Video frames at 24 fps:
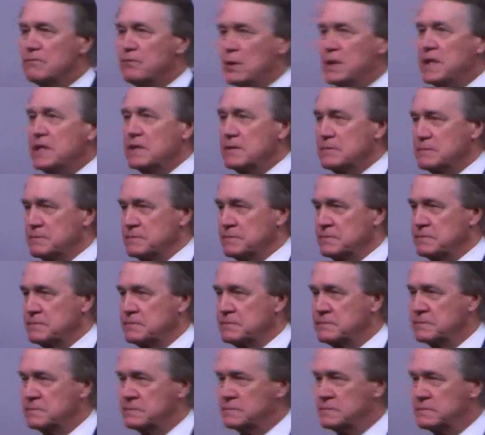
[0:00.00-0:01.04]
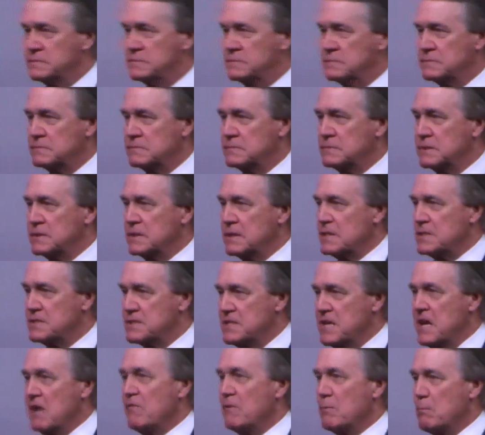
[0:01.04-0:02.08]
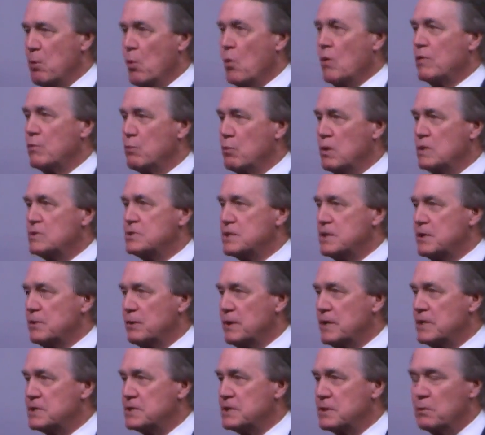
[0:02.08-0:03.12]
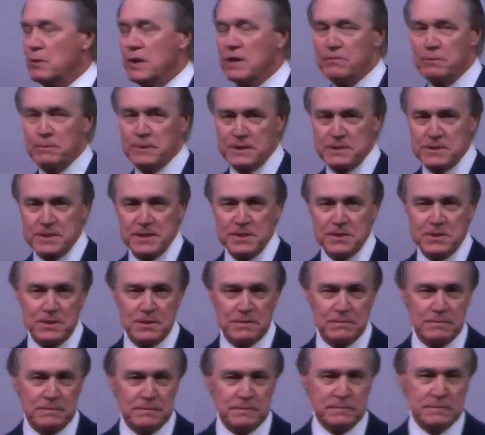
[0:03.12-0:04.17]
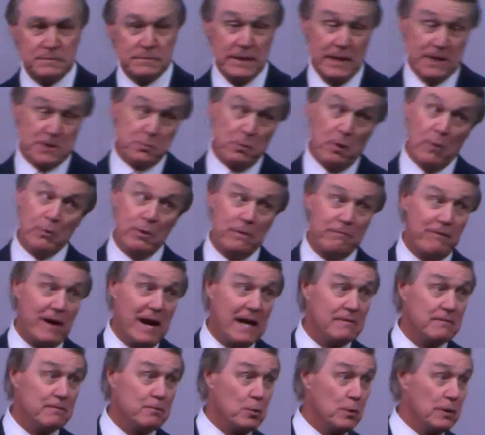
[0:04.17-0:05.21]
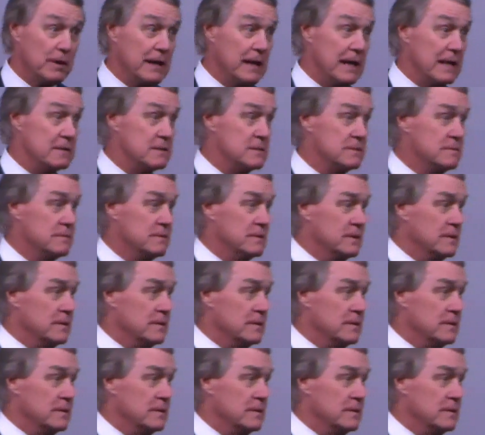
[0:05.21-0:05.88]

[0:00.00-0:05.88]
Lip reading: Freedom is never more than 1 generation away from extinction. That's what we're fighting for, guys.